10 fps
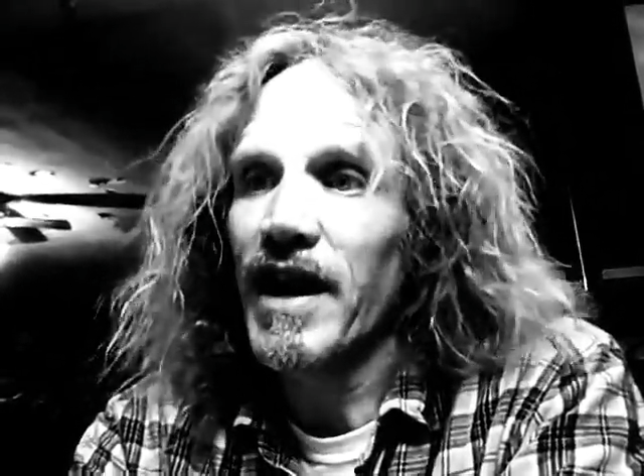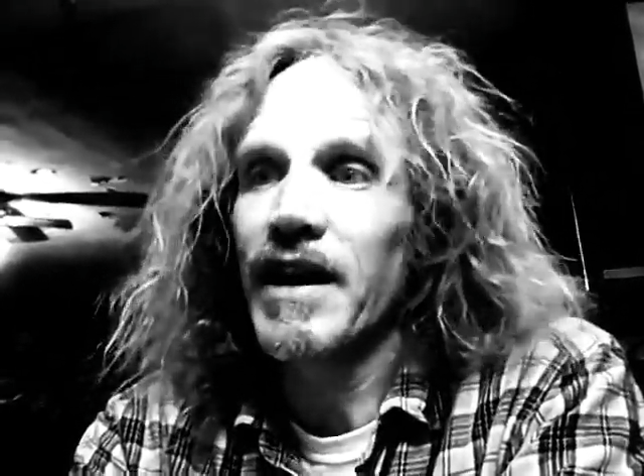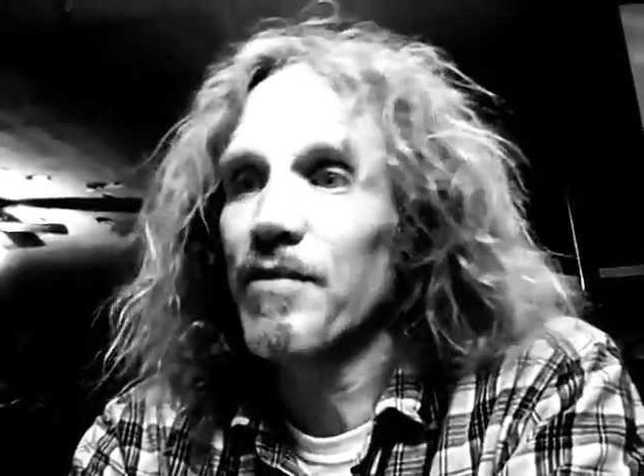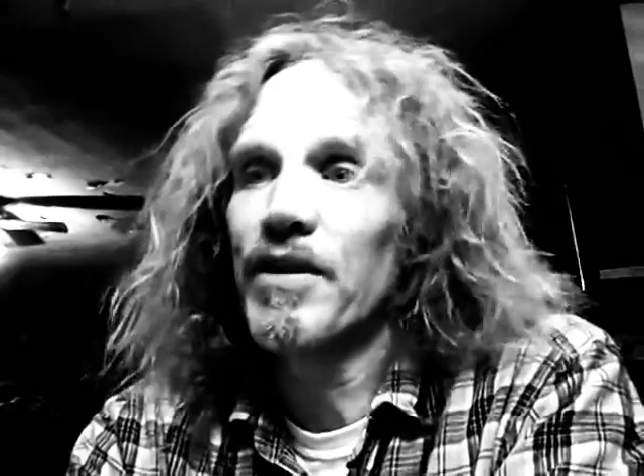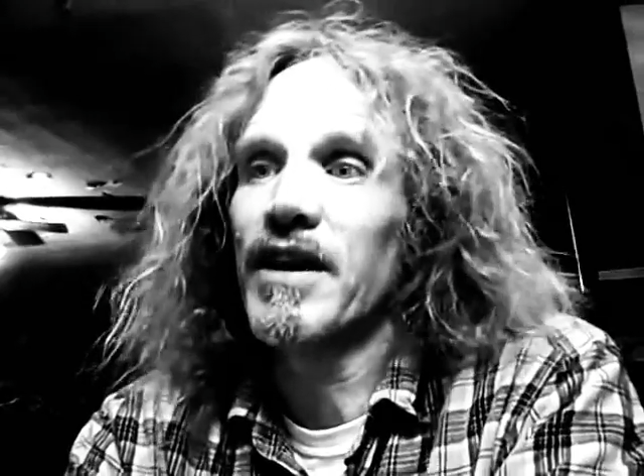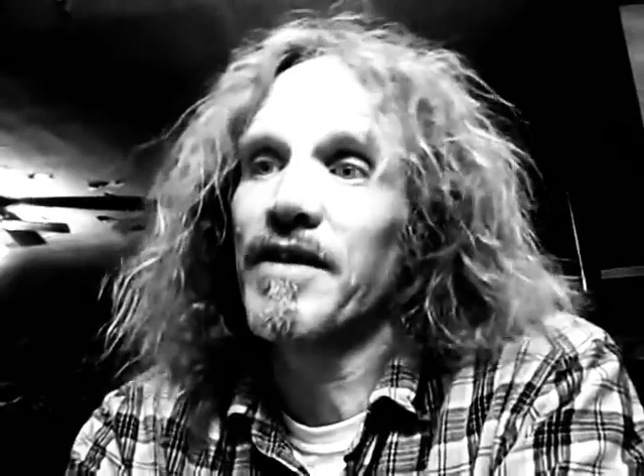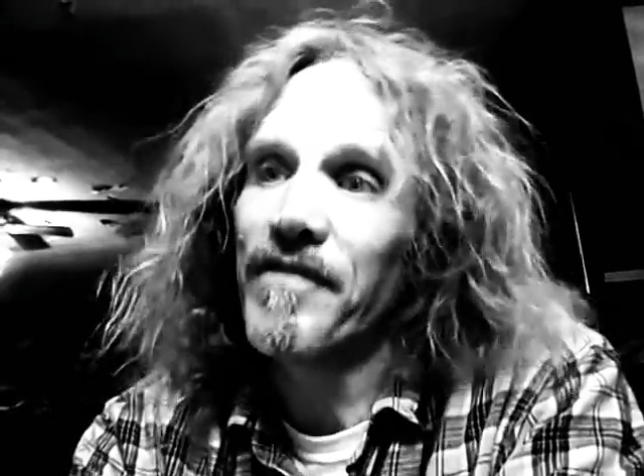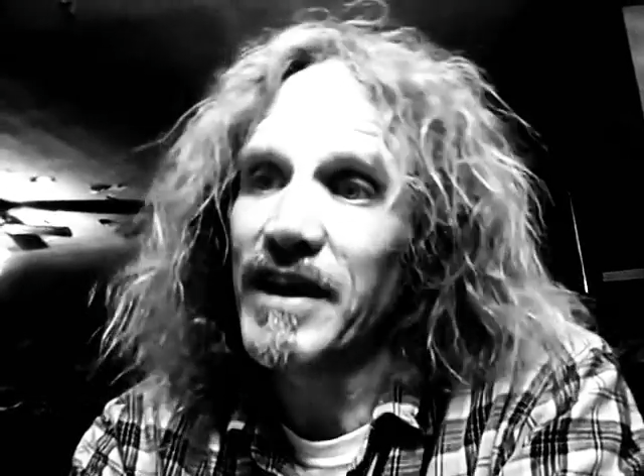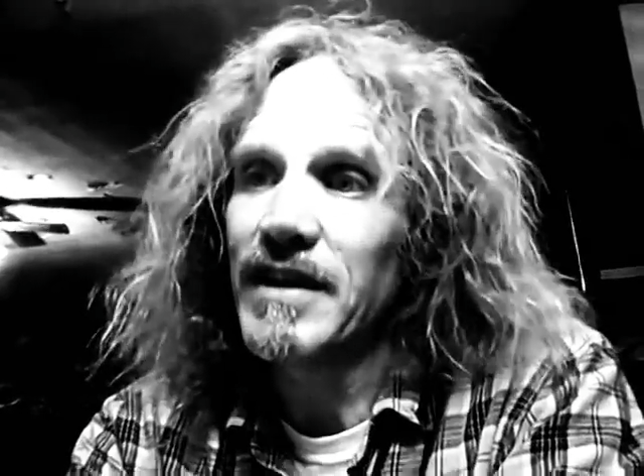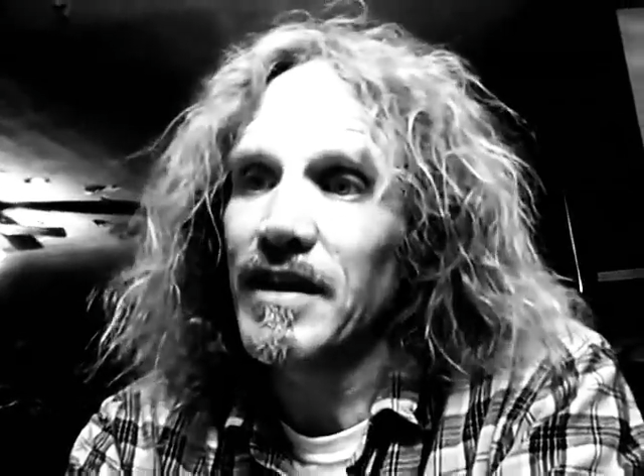and it would have
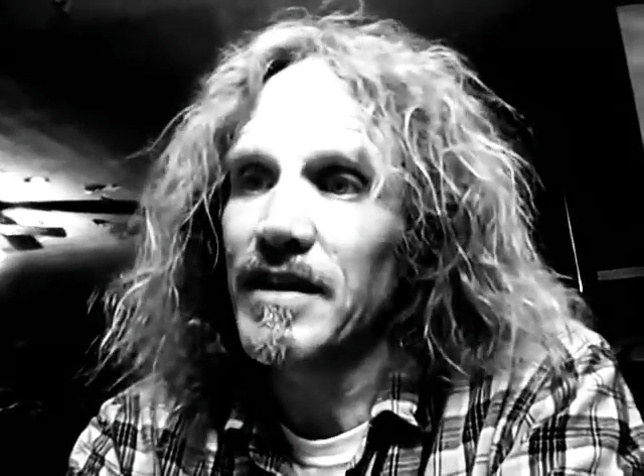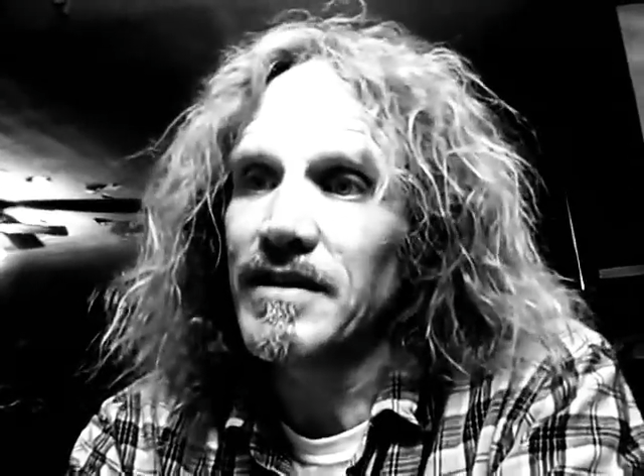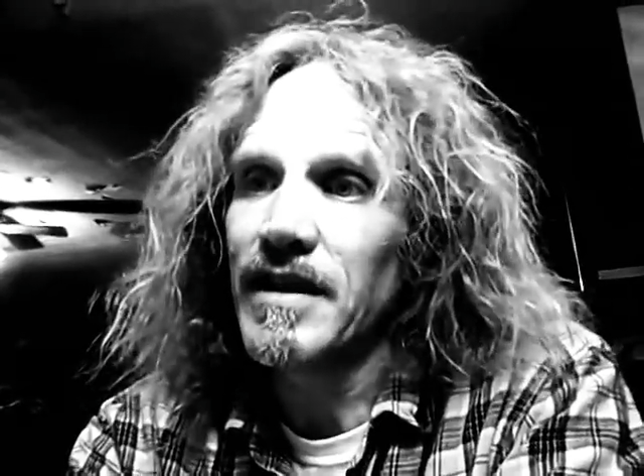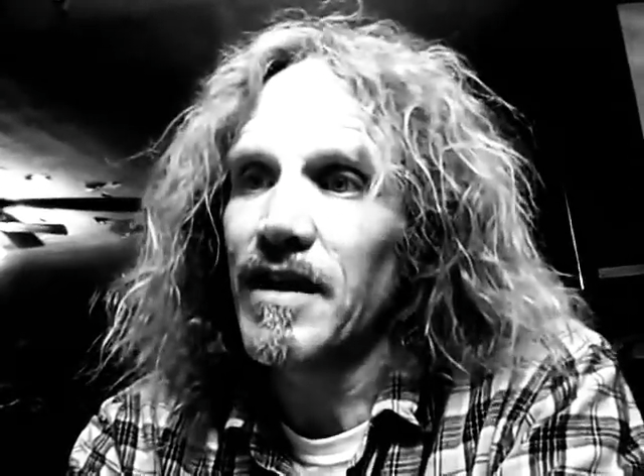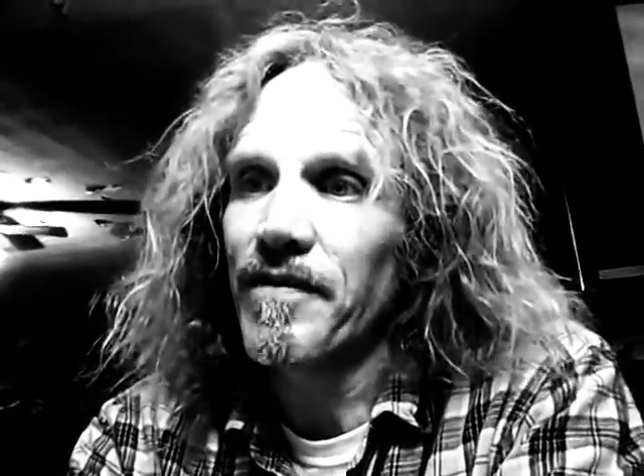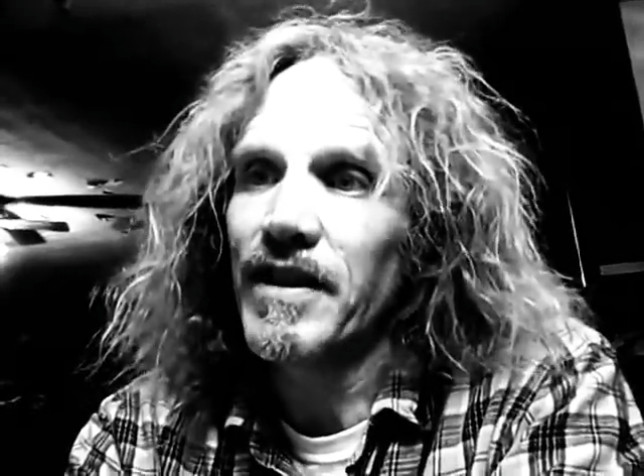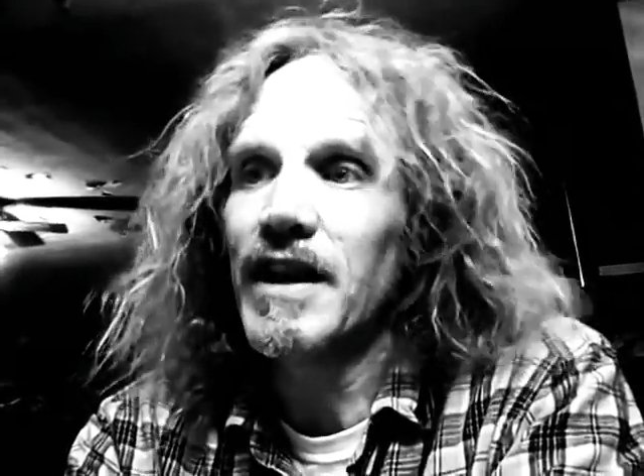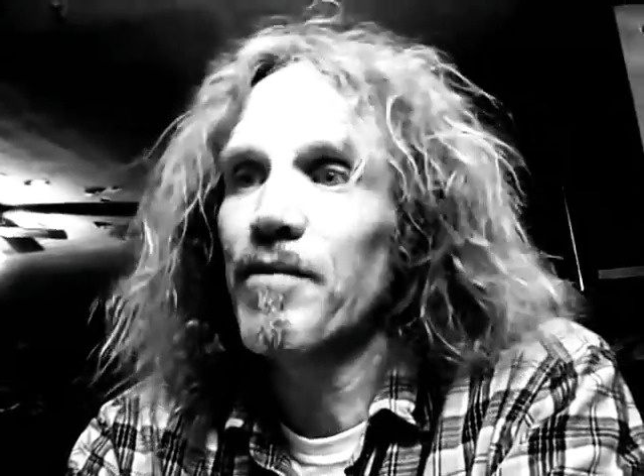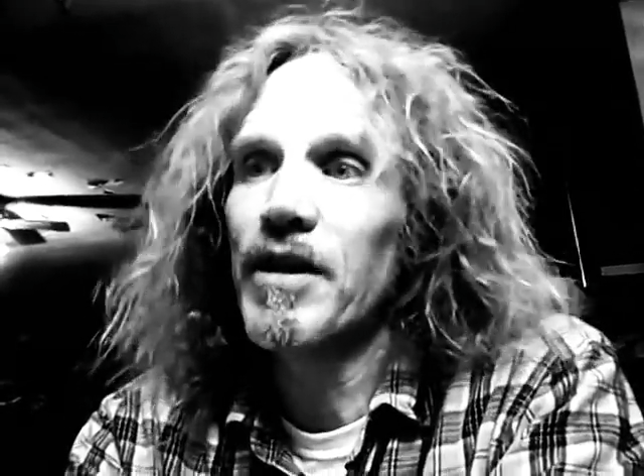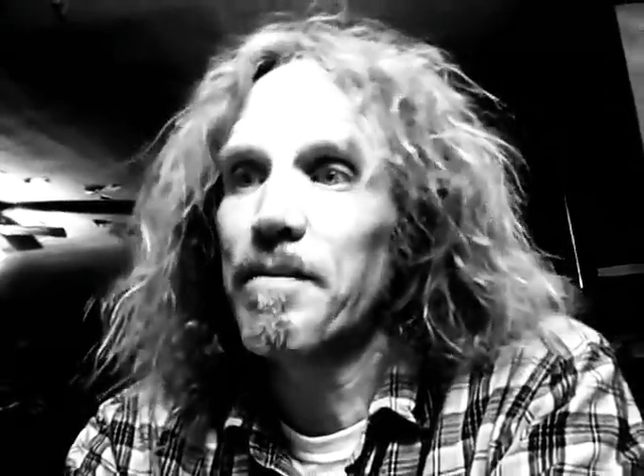convicted itself and then
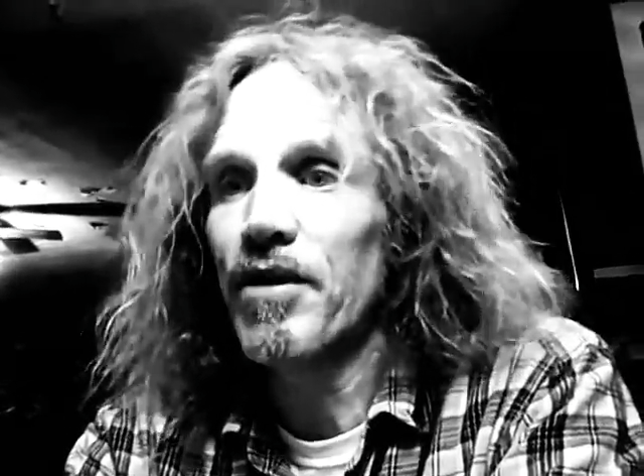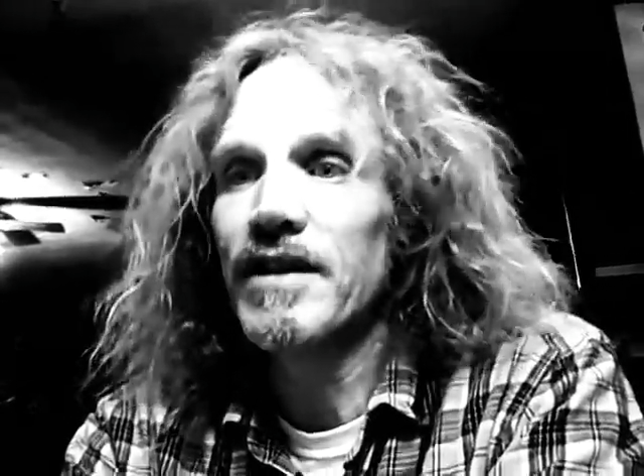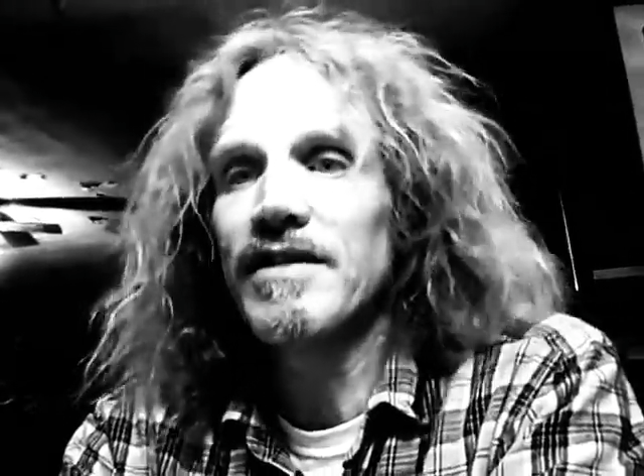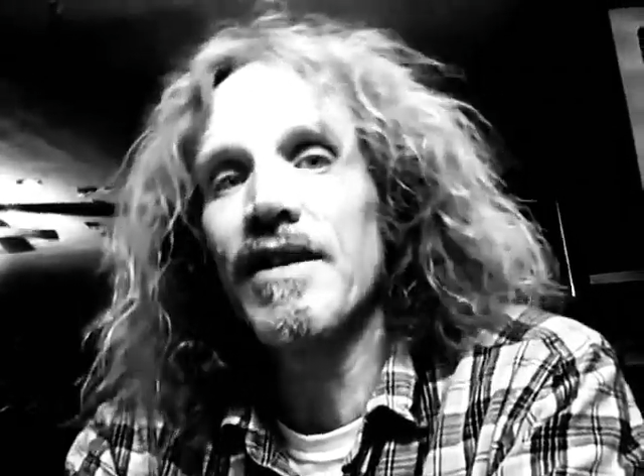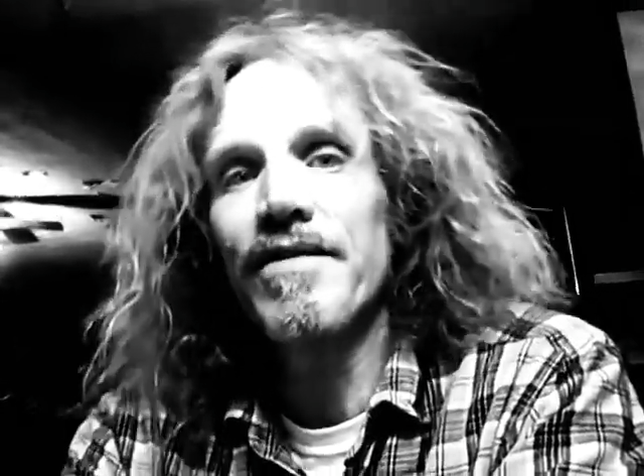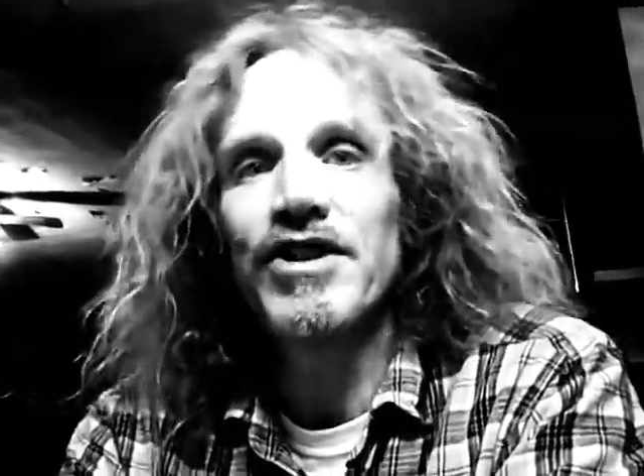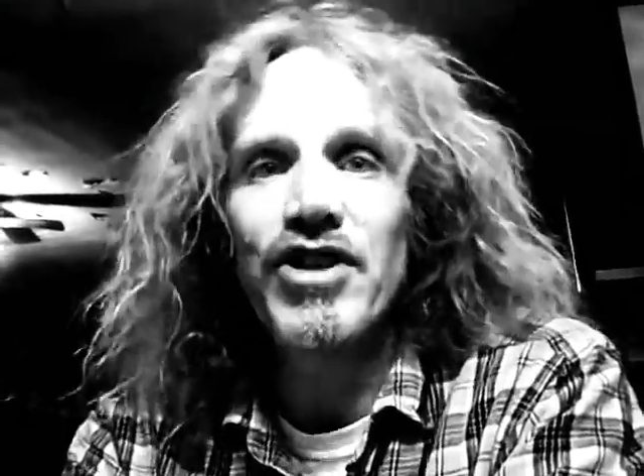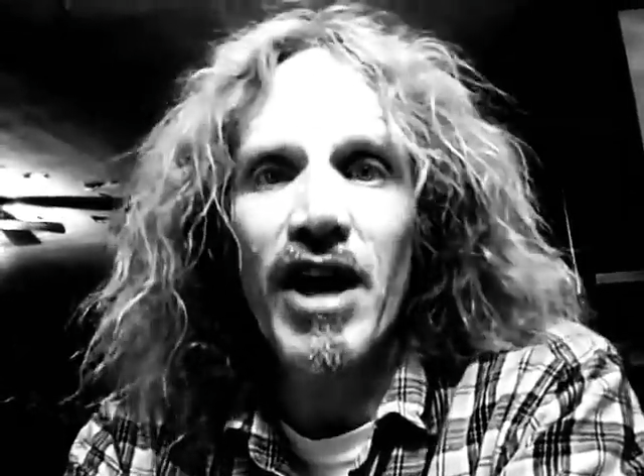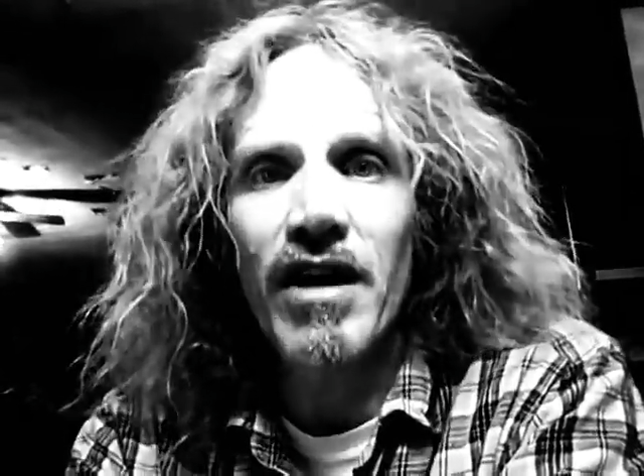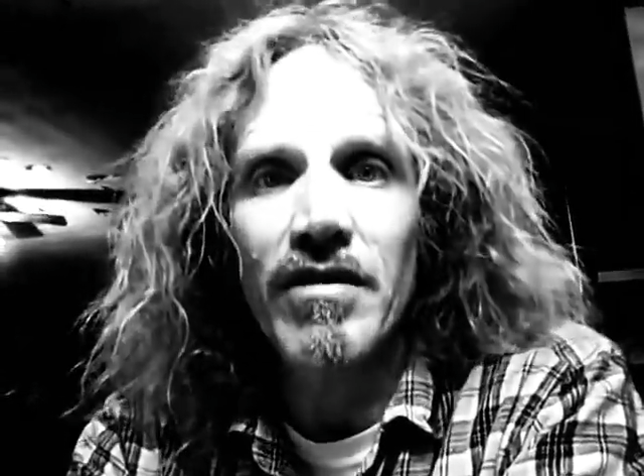it would have put itself in
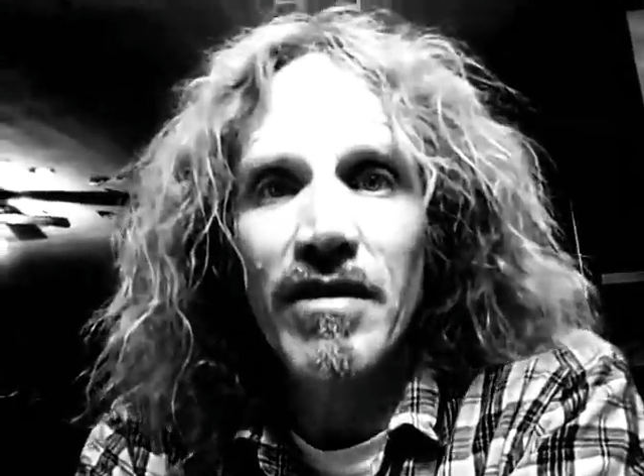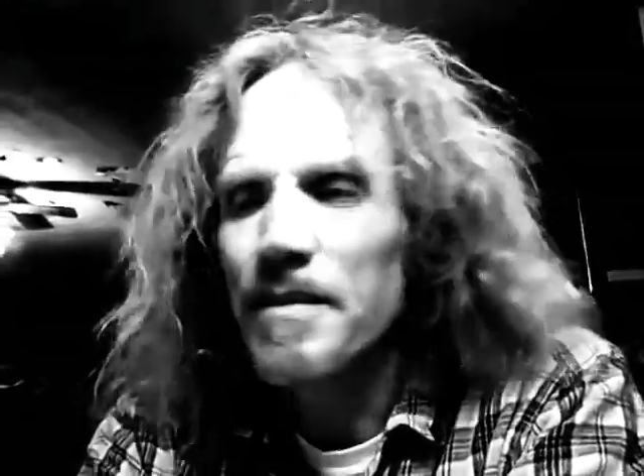jail.